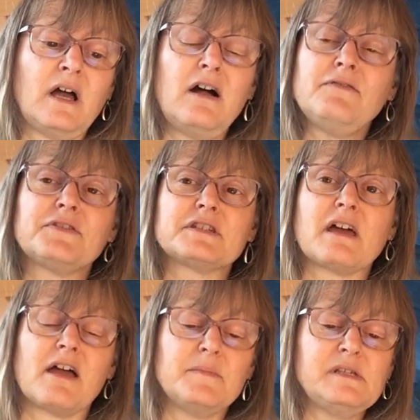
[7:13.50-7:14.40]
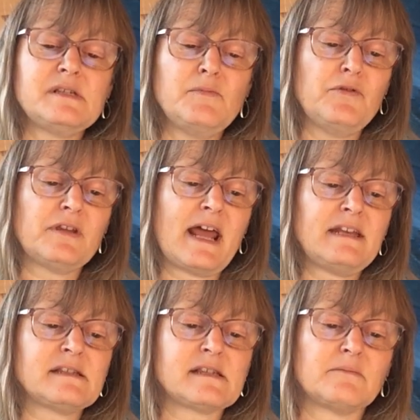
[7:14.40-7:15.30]
Half the time he's smooth and
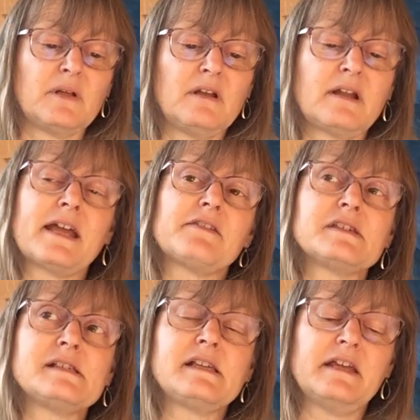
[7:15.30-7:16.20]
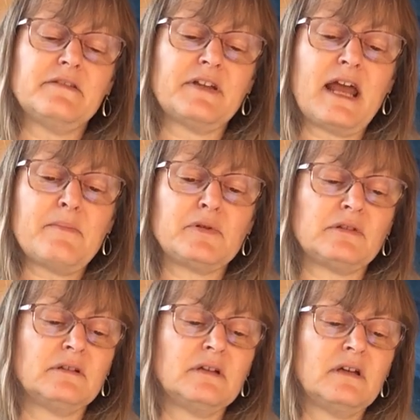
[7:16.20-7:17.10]
handsome, like the skin of an apple,